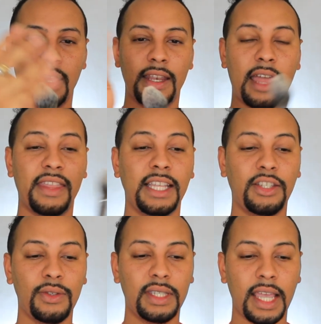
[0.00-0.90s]
Now they
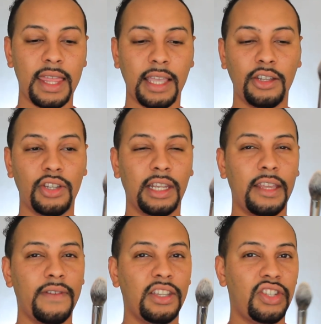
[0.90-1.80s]
do say that you should
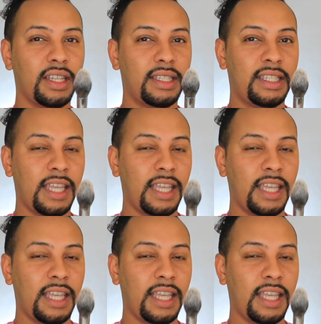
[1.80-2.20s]
leave it just